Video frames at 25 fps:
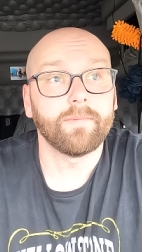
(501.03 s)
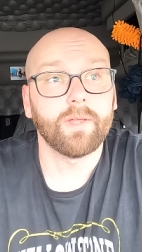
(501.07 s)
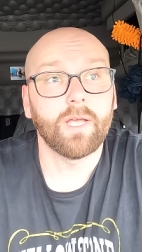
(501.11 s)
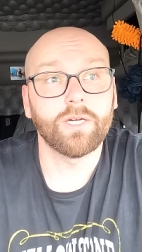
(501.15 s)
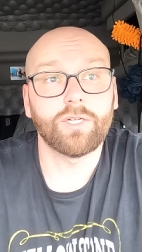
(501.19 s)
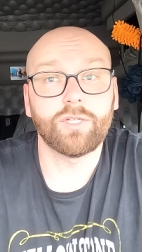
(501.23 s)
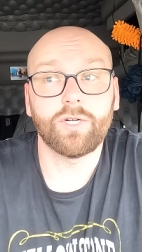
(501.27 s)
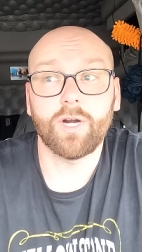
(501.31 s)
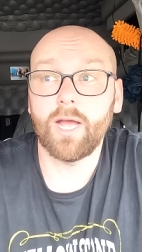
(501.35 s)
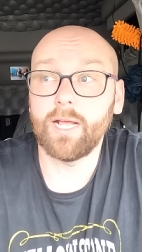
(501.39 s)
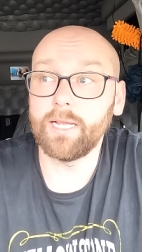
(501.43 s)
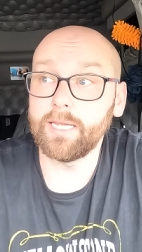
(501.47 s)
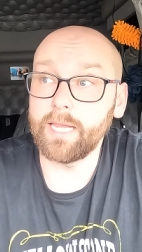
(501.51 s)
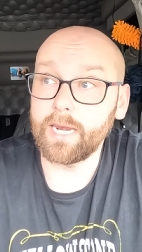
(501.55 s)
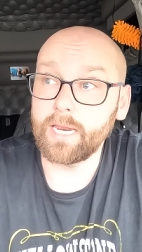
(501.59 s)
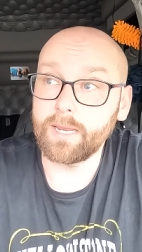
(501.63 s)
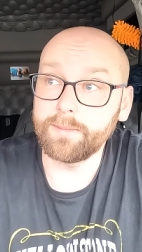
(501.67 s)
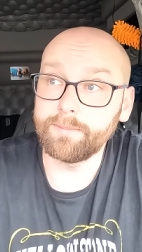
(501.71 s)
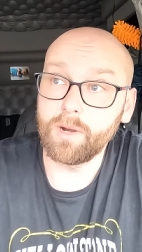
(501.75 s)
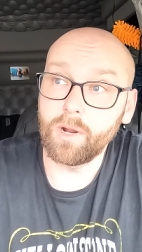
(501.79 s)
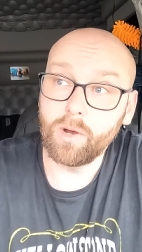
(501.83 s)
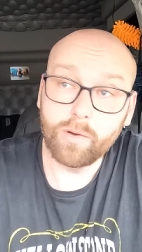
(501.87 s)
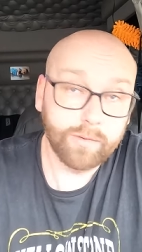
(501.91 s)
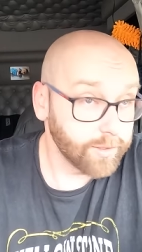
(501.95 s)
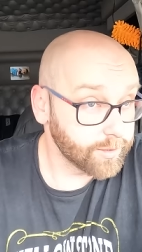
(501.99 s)
I try letting
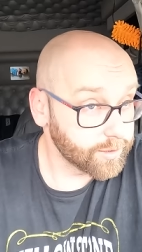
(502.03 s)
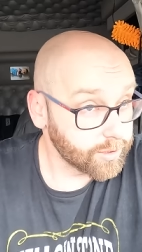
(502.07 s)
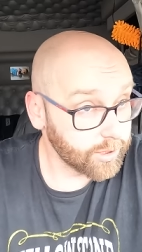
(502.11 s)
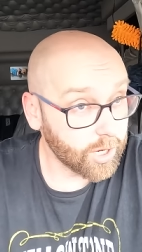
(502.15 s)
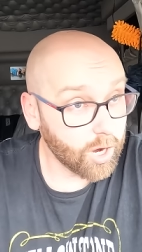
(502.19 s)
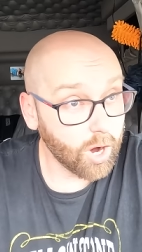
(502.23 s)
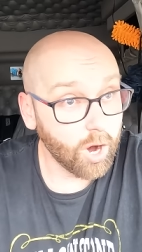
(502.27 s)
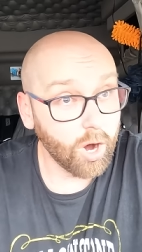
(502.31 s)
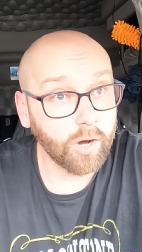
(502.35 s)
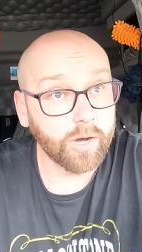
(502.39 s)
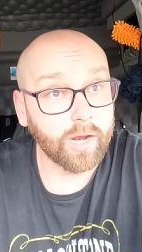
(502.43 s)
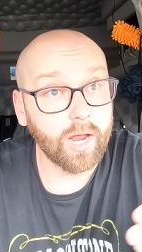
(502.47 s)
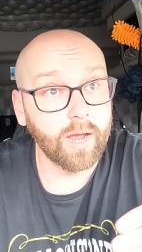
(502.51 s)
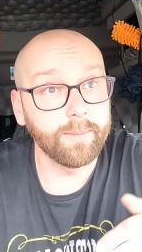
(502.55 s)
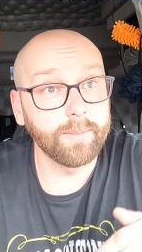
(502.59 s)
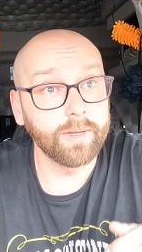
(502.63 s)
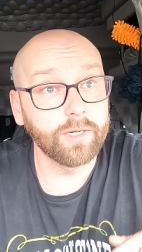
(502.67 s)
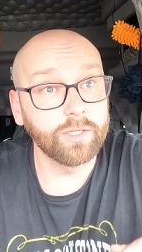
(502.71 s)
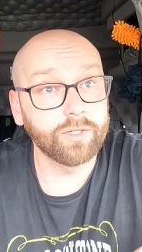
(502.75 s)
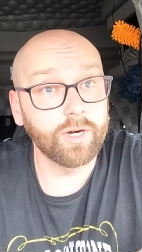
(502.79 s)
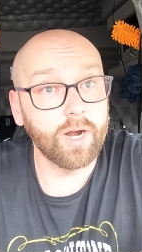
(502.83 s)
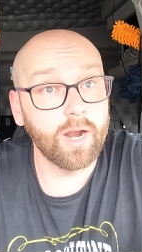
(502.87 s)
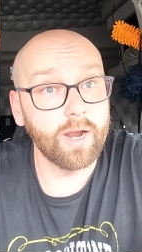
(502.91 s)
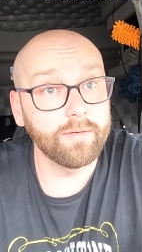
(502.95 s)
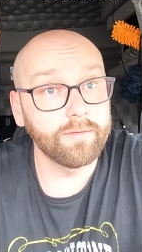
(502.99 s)
him know there's a car
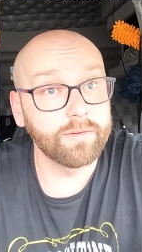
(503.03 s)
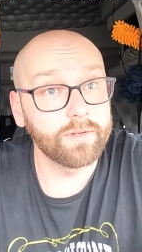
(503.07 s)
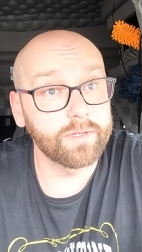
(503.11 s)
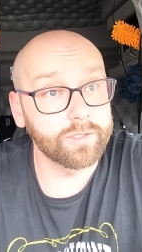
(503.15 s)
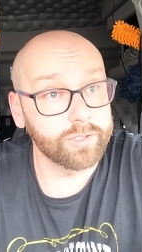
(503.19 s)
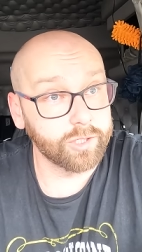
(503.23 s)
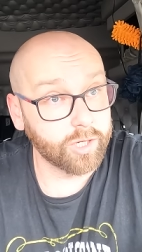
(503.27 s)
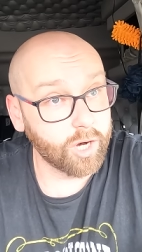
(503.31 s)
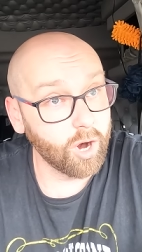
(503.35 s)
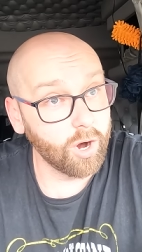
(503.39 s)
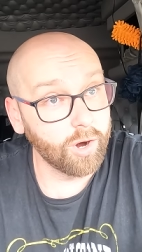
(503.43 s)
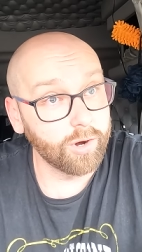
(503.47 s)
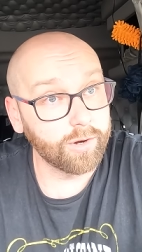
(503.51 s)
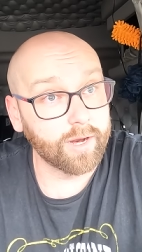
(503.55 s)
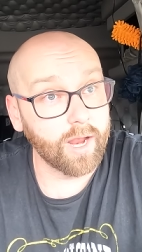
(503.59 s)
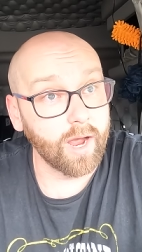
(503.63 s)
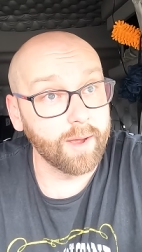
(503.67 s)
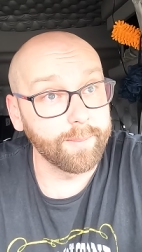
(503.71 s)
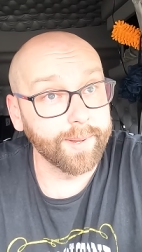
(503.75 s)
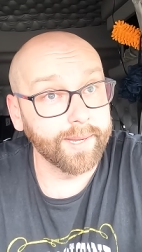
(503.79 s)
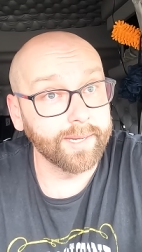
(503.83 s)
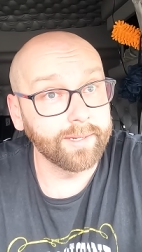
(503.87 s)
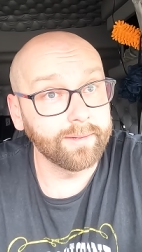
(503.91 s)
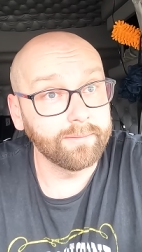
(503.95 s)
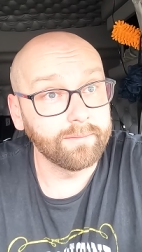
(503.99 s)
coming, driver, there's a car
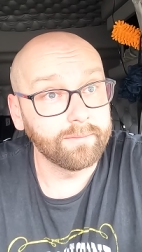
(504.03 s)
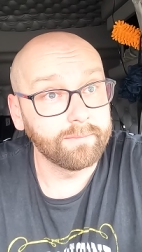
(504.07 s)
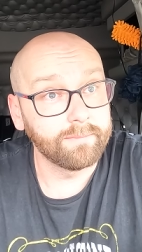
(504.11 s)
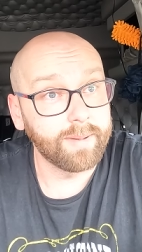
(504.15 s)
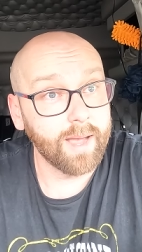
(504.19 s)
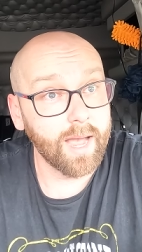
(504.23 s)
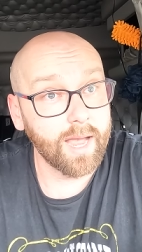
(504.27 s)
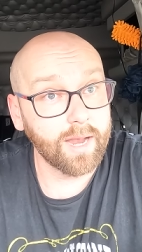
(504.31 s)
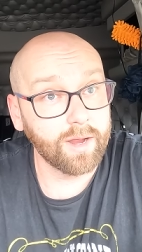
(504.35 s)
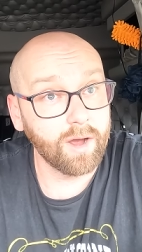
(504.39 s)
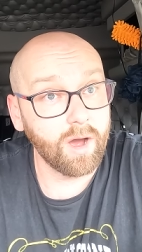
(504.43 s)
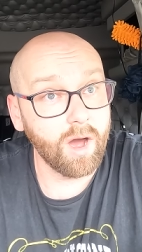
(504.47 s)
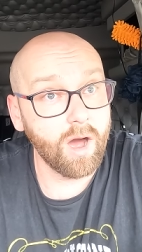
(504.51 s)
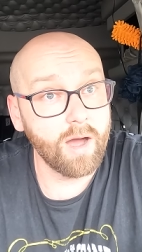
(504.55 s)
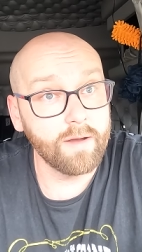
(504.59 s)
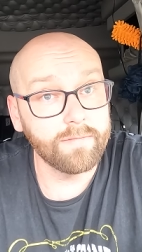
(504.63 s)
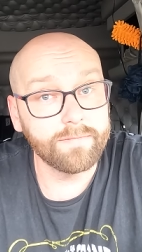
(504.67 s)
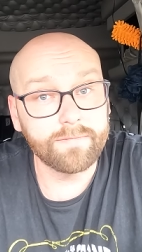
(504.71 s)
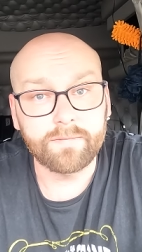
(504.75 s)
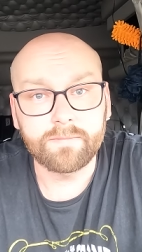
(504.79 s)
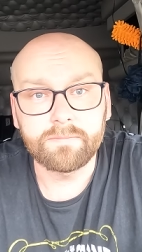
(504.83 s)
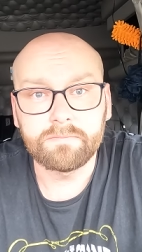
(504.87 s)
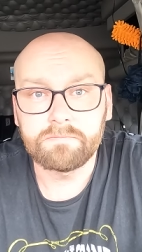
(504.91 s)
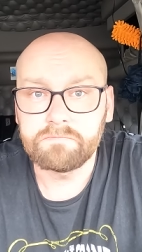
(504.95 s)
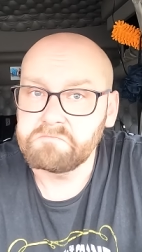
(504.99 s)
coming. Back
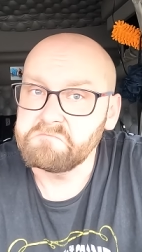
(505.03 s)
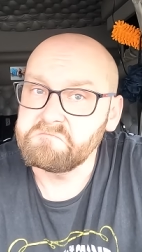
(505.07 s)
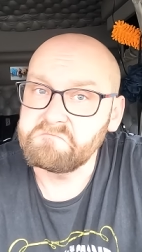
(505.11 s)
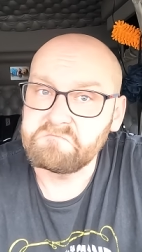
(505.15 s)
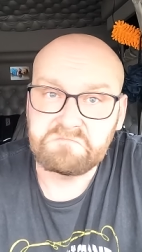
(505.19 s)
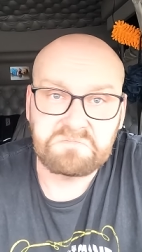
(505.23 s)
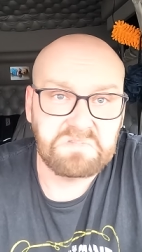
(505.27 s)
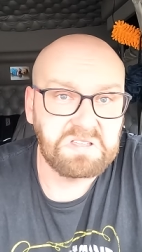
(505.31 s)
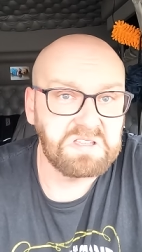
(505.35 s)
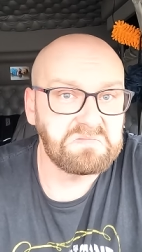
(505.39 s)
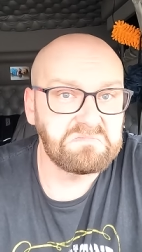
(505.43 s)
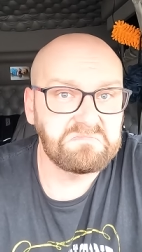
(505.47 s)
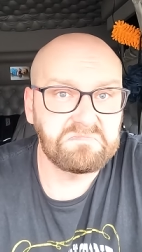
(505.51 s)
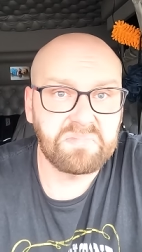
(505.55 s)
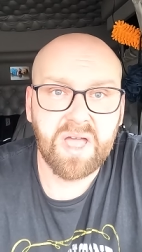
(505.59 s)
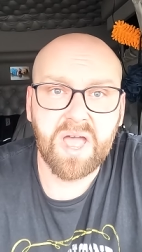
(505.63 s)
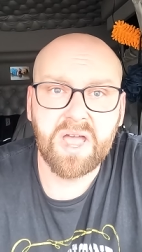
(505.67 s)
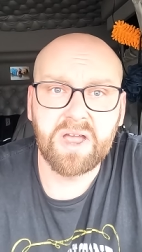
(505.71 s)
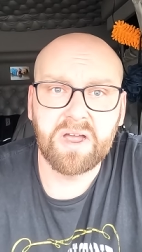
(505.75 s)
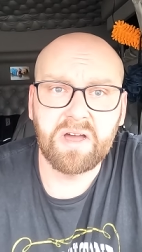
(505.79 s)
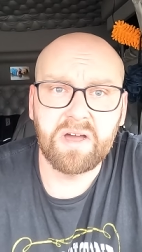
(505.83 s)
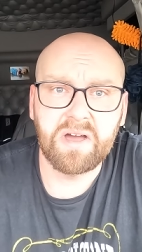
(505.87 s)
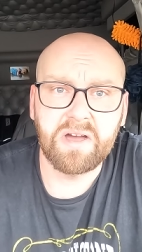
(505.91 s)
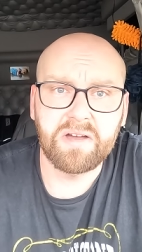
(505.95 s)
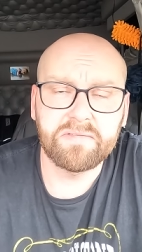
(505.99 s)
off. Didn't
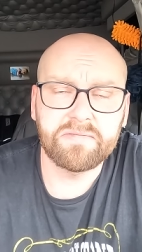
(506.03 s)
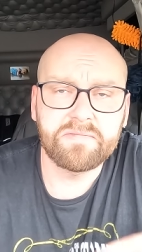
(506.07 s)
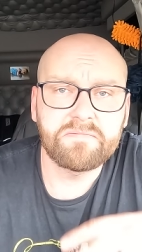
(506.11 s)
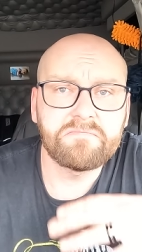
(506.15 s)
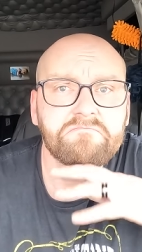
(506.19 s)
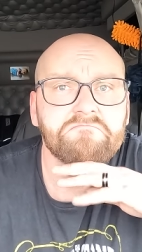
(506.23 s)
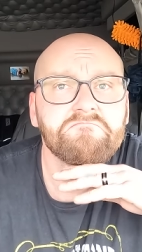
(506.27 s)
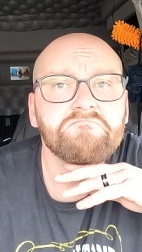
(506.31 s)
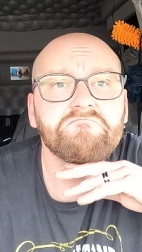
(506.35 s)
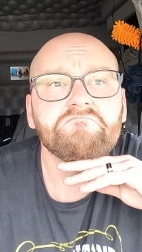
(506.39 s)
back off.